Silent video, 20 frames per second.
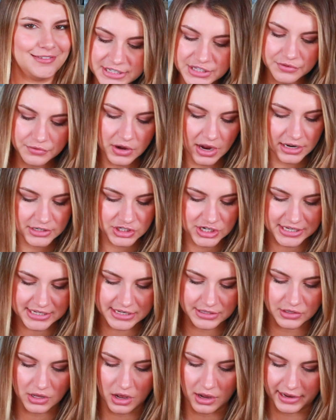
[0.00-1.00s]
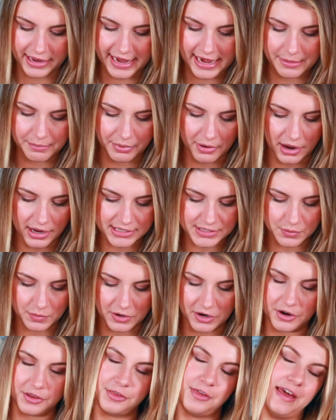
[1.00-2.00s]
Plus you've got Justin Long, Kate
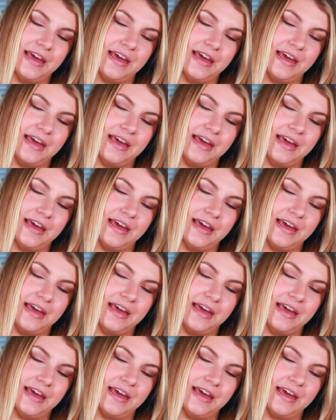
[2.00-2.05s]
Bosworth,